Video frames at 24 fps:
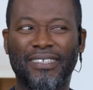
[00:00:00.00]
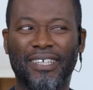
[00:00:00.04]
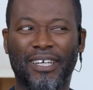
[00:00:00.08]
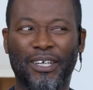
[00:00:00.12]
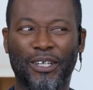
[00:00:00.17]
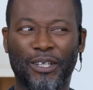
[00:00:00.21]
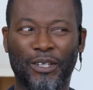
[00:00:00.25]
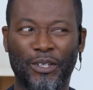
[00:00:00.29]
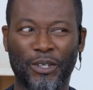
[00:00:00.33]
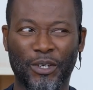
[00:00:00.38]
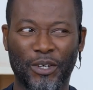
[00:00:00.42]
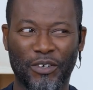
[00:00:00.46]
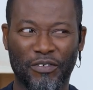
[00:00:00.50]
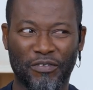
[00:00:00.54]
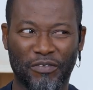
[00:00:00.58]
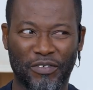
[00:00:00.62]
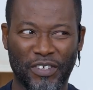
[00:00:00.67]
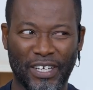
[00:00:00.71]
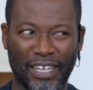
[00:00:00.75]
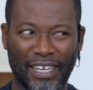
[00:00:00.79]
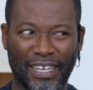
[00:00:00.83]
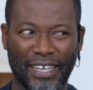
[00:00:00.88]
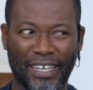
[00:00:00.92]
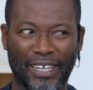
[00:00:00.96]
tell your
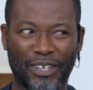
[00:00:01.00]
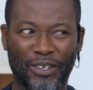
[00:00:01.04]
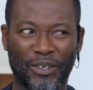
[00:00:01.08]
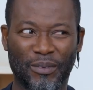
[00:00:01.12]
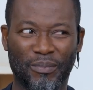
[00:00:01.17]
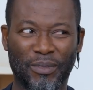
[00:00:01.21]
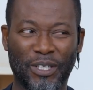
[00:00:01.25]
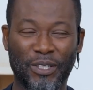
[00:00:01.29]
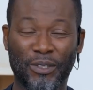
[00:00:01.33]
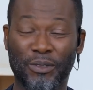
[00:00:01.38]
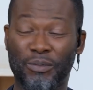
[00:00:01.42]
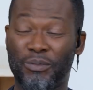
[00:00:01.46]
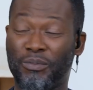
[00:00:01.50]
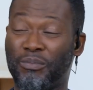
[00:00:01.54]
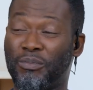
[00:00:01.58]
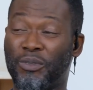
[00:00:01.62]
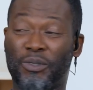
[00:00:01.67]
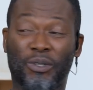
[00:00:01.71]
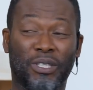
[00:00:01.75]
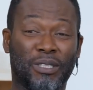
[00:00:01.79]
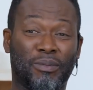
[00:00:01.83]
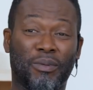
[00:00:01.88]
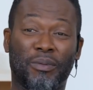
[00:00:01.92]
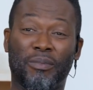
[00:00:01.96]
friend, or maybe,
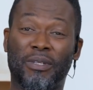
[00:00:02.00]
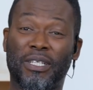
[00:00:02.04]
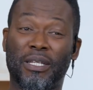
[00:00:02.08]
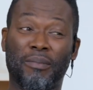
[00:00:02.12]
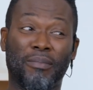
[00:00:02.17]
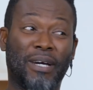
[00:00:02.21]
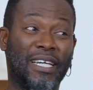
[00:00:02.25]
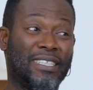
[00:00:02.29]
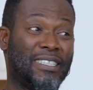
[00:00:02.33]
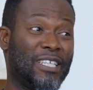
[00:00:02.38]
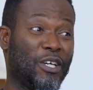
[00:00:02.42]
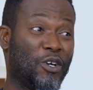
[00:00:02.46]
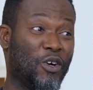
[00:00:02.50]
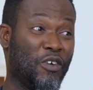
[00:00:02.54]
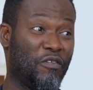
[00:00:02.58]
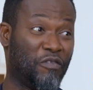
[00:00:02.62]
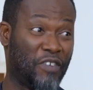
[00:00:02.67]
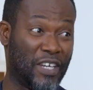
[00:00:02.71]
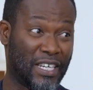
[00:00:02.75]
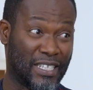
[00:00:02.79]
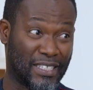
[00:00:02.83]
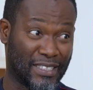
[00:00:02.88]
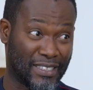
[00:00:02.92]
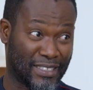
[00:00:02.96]
because maybe they might take
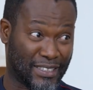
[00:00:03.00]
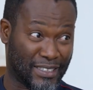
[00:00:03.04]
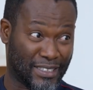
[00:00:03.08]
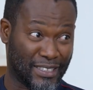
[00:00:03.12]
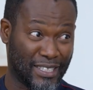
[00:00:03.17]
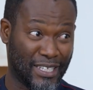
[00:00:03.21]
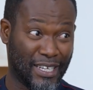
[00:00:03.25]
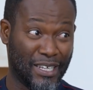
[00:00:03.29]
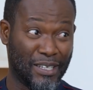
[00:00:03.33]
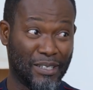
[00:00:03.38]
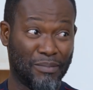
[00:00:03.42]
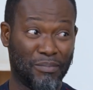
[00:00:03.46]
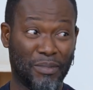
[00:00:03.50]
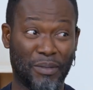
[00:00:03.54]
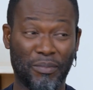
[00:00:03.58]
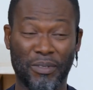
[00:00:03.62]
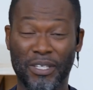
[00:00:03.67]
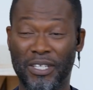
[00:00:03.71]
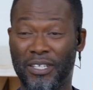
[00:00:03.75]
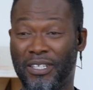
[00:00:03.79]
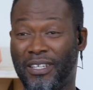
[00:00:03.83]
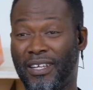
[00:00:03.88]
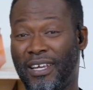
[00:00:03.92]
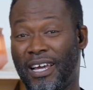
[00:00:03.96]
offense.
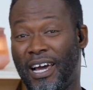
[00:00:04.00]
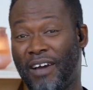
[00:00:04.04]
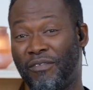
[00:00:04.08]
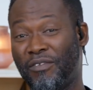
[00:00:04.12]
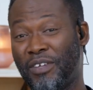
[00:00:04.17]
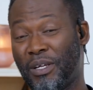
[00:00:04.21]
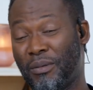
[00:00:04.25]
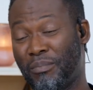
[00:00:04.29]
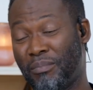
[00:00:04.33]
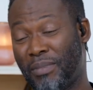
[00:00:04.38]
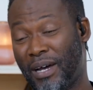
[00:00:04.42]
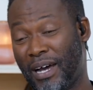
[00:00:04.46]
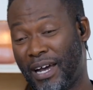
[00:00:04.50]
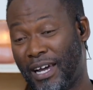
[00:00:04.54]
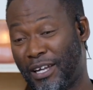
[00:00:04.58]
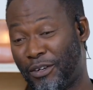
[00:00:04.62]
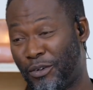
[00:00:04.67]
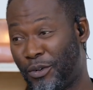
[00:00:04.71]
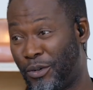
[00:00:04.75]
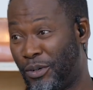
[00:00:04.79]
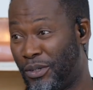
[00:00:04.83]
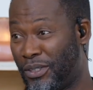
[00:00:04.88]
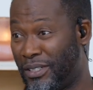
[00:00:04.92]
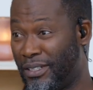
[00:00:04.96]
Maybe they have a bad
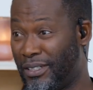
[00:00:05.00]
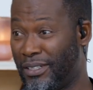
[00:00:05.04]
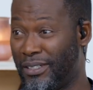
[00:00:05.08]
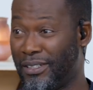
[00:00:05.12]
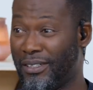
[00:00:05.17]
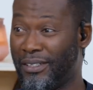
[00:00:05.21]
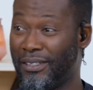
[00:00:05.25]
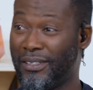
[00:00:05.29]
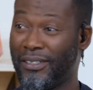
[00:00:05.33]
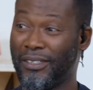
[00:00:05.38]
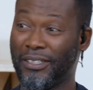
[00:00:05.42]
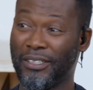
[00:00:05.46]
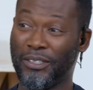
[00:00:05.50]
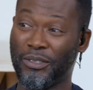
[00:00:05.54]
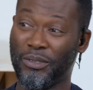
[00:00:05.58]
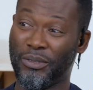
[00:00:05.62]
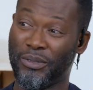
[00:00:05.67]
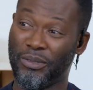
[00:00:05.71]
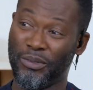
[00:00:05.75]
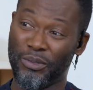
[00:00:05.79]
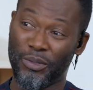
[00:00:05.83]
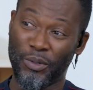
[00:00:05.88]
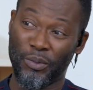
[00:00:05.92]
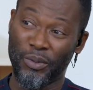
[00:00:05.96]
odor,
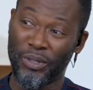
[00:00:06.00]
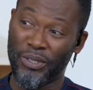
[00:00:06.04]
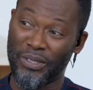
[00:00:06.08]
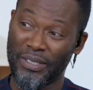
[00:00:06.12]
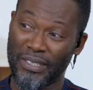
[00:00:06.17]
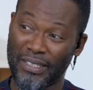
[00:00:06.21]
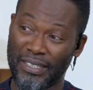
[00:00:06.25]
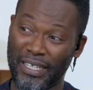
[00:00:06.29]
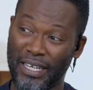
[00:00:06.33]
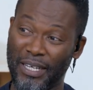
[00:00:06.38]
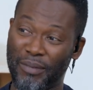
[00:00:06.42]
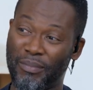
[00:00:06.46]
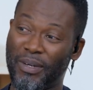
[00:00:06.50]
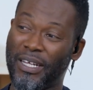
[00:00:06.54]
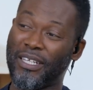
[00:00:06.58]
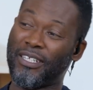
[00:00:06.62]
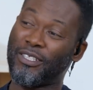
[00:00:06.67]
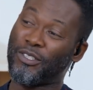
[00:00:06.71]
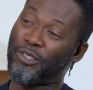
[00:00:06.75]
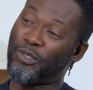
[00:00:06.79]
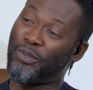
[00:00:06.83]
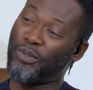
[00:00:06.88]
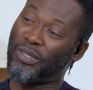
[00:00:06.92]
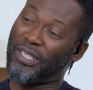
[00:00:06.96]
you don't want to say, but
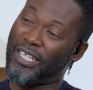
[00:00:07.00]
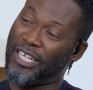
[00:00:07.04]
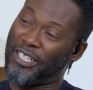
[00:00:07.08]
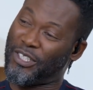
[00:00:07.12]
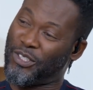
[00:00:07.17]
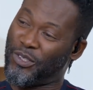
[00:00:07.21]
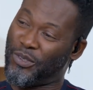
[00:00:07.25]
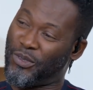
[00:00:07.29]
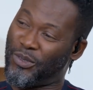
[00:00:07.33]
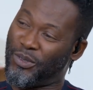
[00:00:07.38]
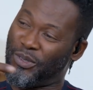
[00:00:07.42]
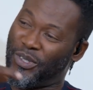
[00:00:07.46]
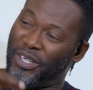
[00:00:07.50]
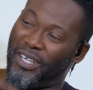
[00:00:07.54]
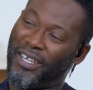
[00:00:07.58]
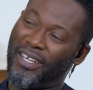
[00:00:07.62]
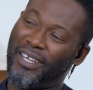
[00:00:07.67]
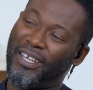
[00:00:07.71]
it's good that you